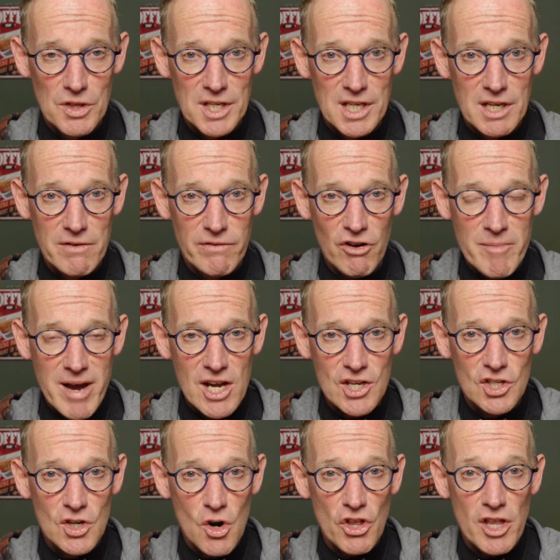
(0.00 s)
the
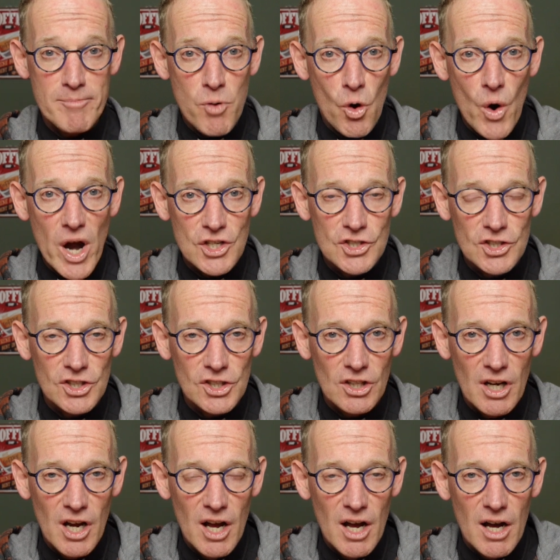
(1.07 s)
formation or the
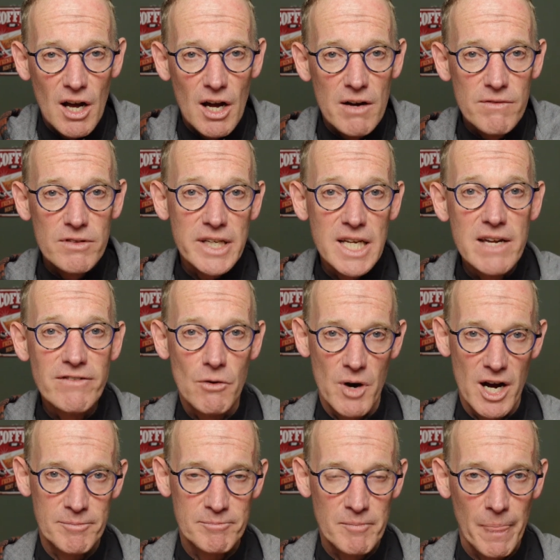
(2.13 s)
pressure of the evil
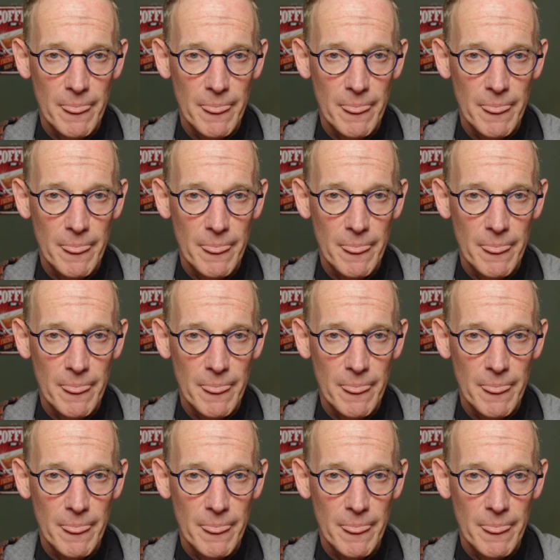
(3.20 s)
one.